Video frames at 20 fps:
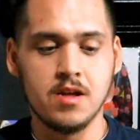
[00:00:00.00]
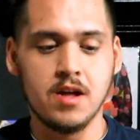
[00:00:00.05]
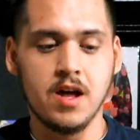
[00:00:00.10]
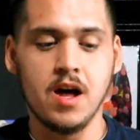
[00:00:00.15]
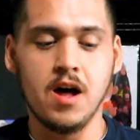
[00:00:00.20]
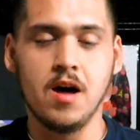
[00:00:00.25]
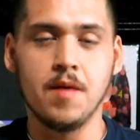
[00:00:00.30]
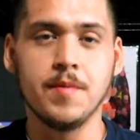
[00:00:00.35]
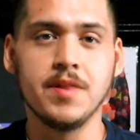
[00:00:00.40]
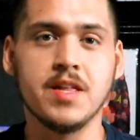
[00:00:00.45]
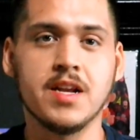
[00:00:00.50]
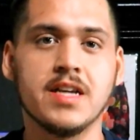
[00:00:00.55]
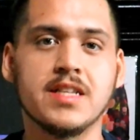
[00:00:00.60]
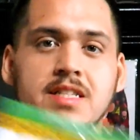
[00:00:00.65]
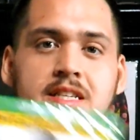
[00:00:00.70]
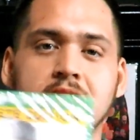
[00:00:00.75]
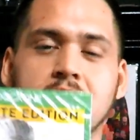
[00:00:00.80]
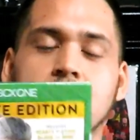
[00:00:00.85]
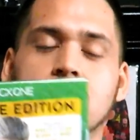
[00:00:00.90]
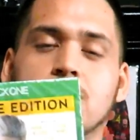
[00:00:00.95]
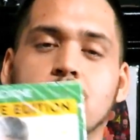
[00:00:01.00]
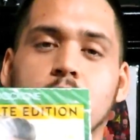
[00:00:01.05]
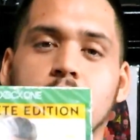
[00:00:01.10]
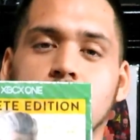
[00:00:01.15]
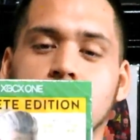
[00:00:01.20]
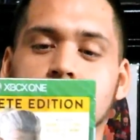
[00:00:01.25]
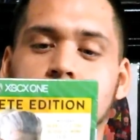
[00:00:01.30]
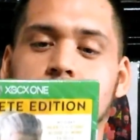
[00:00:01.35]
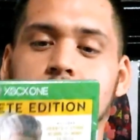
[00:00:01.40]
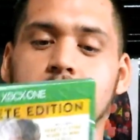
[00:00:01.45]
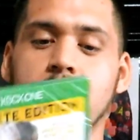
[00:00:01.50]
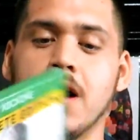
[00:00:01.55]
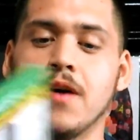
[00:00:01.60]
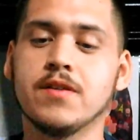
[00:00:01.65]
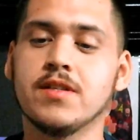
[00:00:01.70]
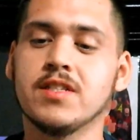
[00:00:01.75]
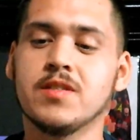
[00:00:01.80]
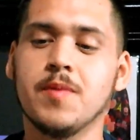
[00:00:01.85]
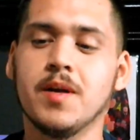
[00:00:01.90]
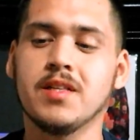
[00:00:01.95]
Um, and then I seen this one and I
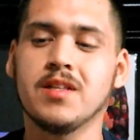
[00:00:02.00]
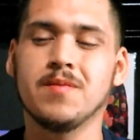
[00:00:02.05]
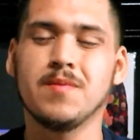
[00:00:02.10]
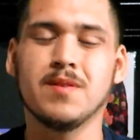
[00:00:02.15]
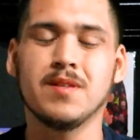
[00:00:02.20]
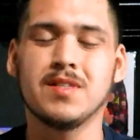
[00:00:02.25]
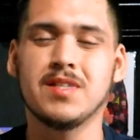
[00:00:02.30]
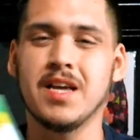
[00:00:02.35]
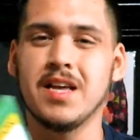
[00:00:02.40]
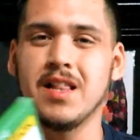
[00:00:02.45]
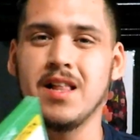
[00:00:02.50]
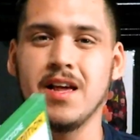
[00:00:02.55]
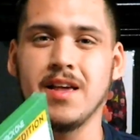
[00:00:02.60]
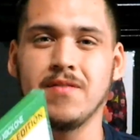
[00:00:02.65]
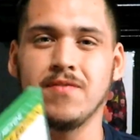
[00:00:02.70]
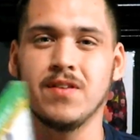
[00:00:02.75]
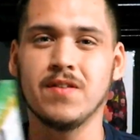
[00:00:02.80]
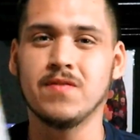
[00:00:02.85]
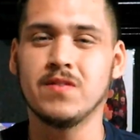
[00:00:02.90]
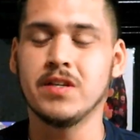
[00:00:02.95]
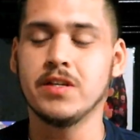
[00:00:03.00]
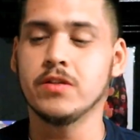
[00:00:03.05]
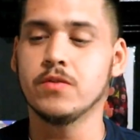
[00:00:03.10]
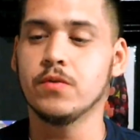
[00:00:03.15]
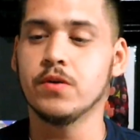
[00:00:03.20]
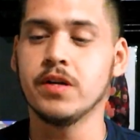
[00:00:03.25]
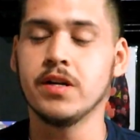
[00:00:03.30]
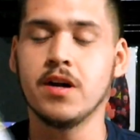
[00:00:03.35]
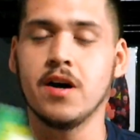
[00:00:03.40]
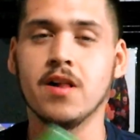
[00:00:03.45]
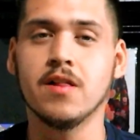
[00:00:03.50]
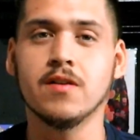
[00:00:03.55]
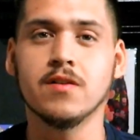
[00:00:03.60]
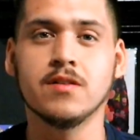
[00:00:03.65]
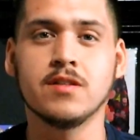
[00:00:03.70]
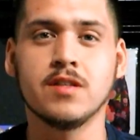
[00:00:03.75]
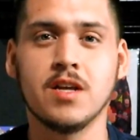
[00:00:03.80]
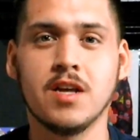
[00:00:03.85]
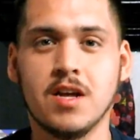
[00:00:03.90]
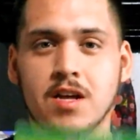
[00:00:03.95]
was expecting to say like $15, $20